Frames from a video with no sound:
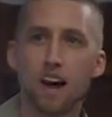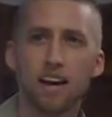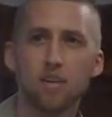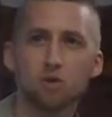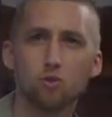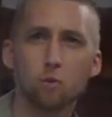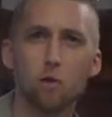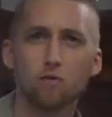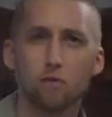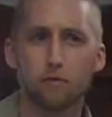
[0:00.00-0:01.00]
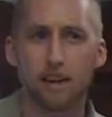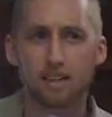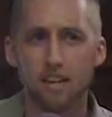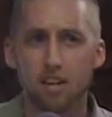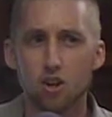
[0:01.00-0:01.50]
I guess it was more for the
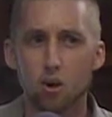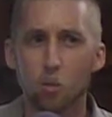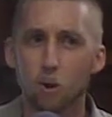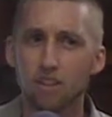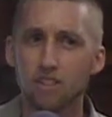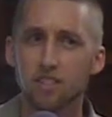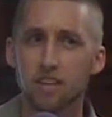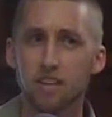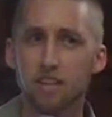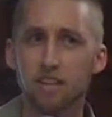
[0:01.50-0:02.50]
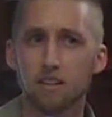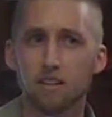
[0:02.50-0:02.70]
fact I didn't know what to say,